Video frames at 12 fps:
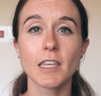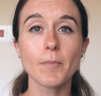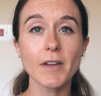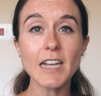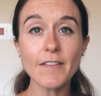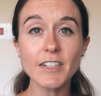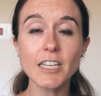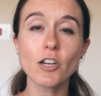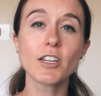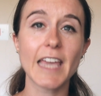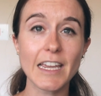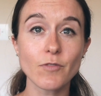You might have to get
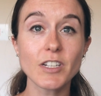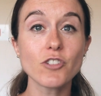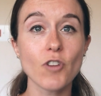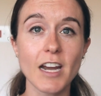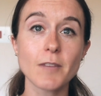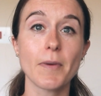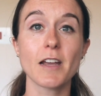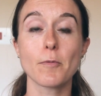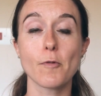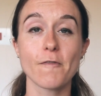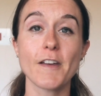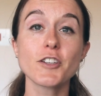your gait retrained by a
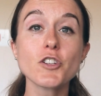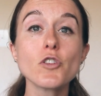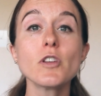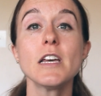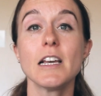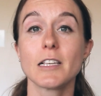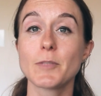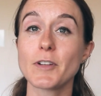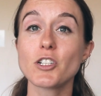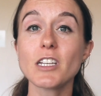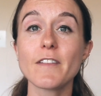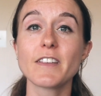professional,
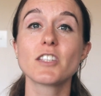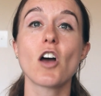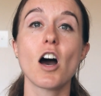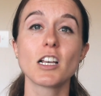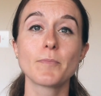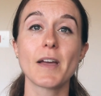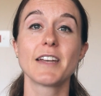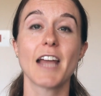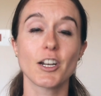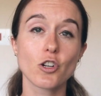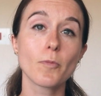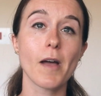especially if it's caused by a
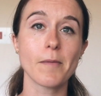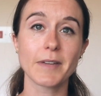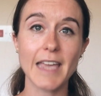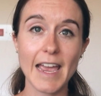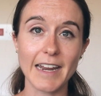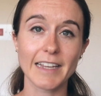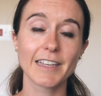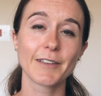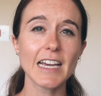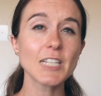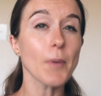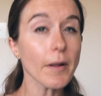natural biomechanic.
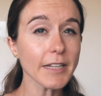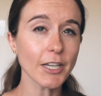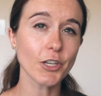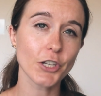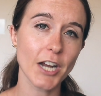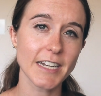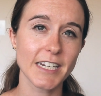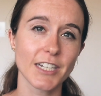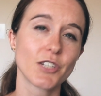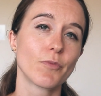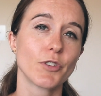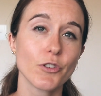It's probably a good idea
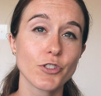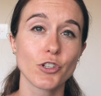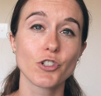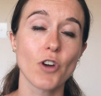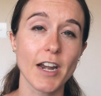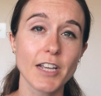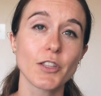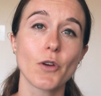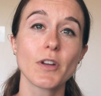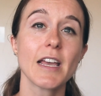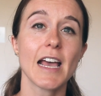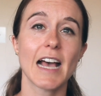to reduce your training
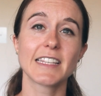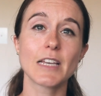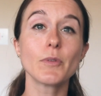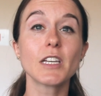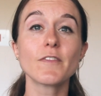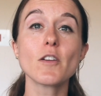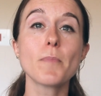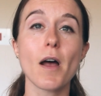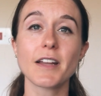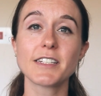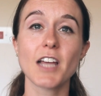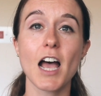load, as that will give your
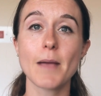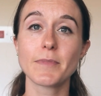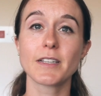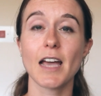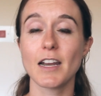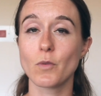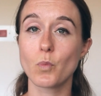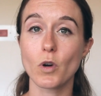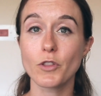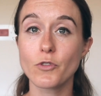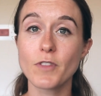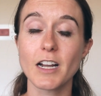body time to kind of
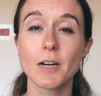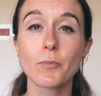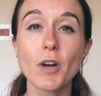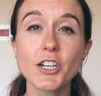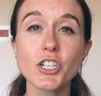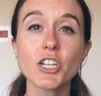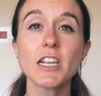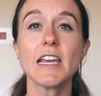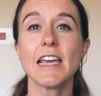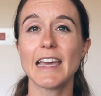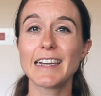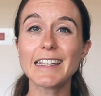work through that compression
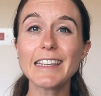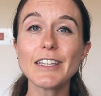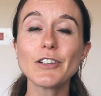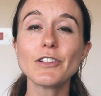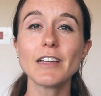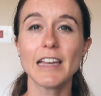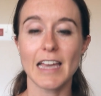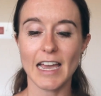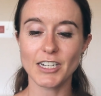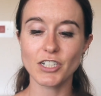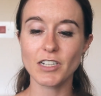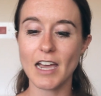and heal
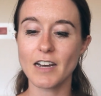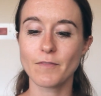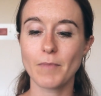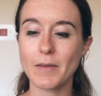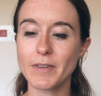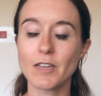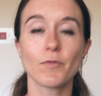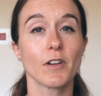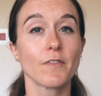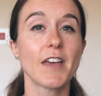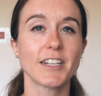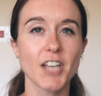and just kind of maybe get rid
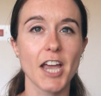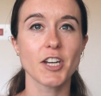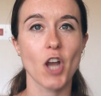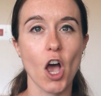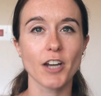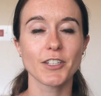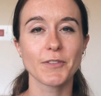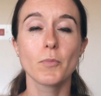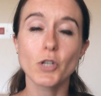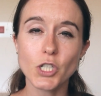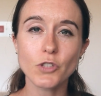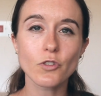of that tight knot.
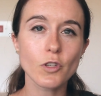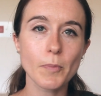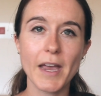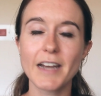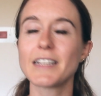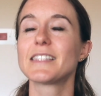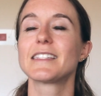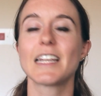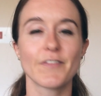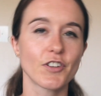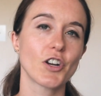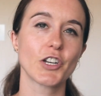Pushing through the pain is
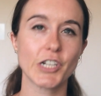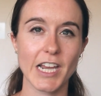never a good